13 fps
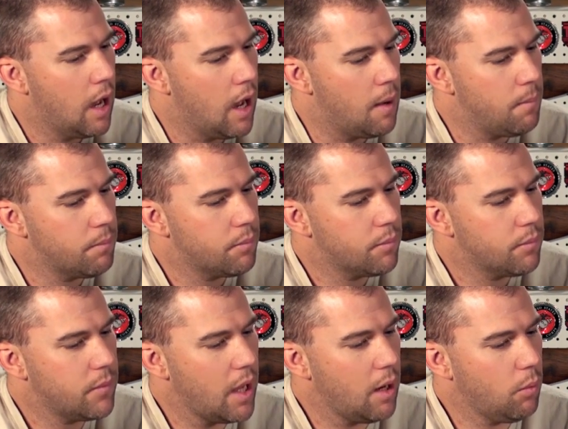Um,
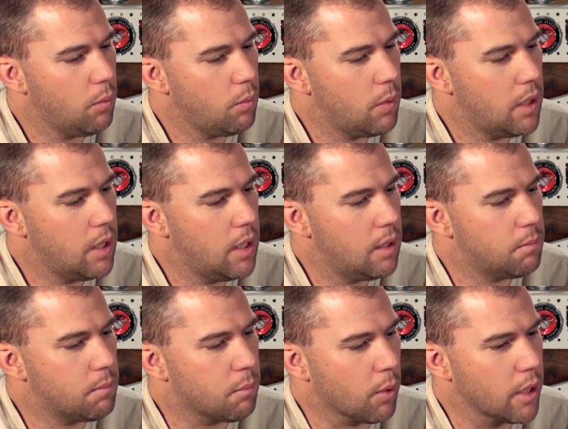now,
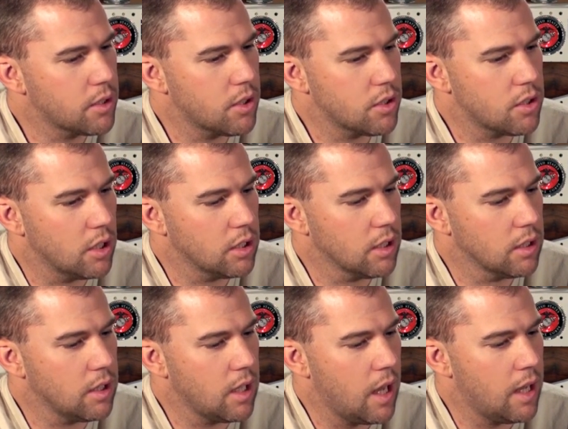it brings us a
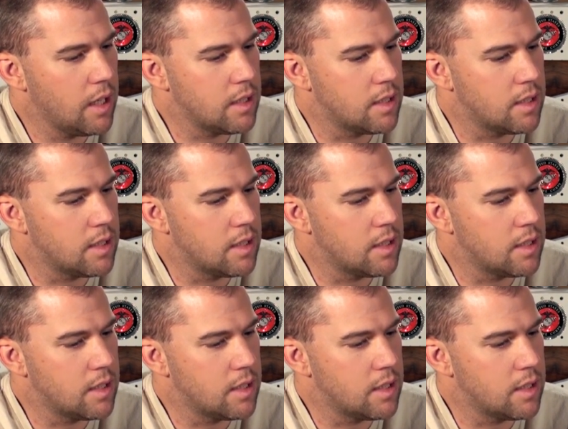little uh,